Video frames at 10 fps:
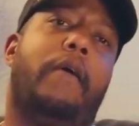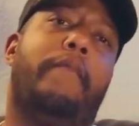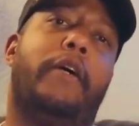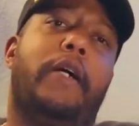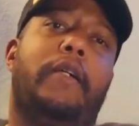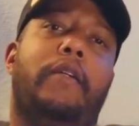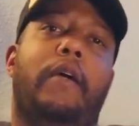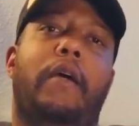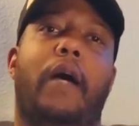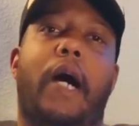But
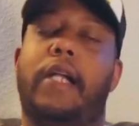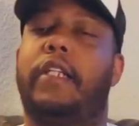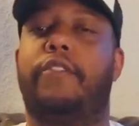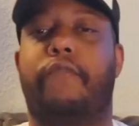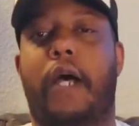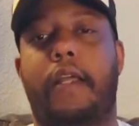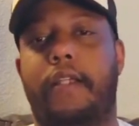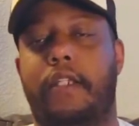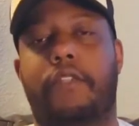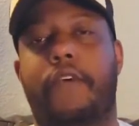it
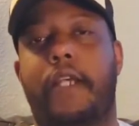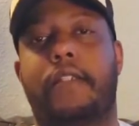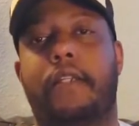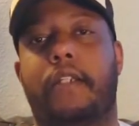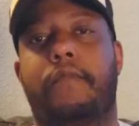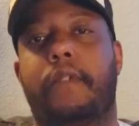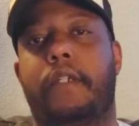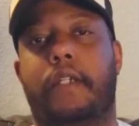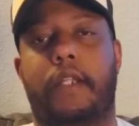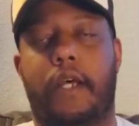just fascinates
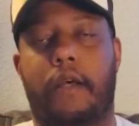me, and